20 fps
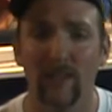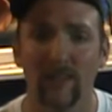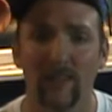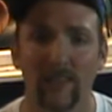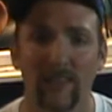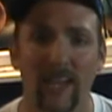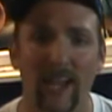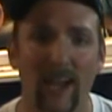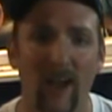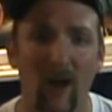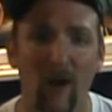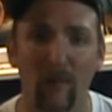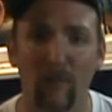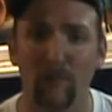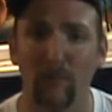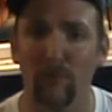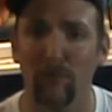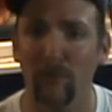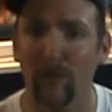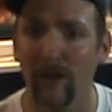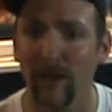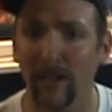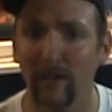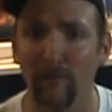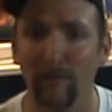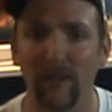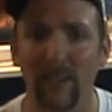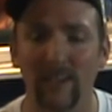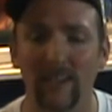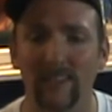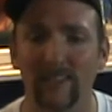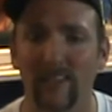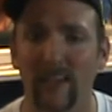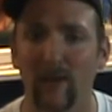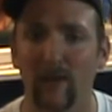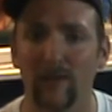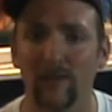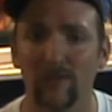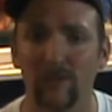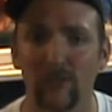they are pretty because they
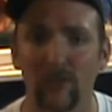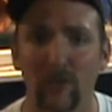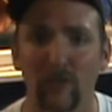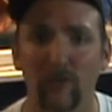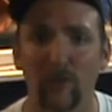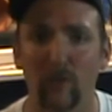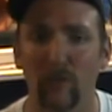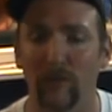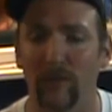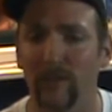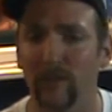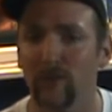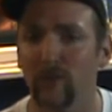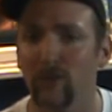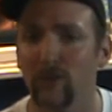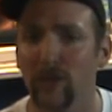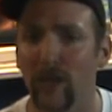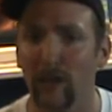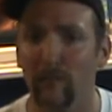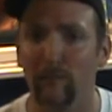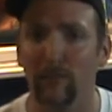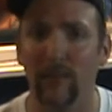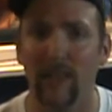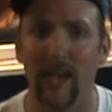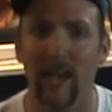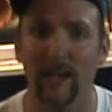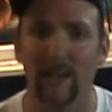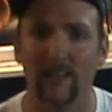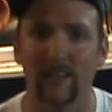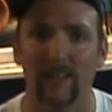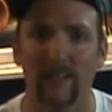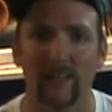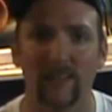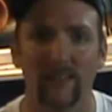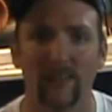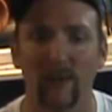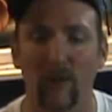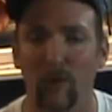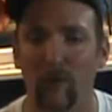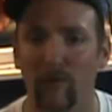are silver with a jet black
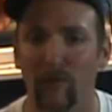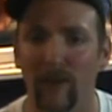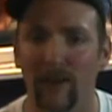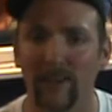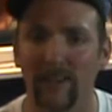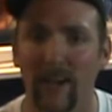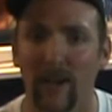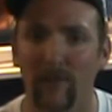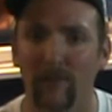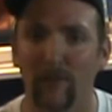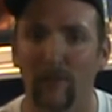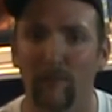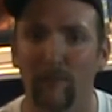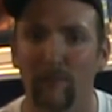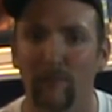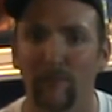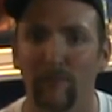going right down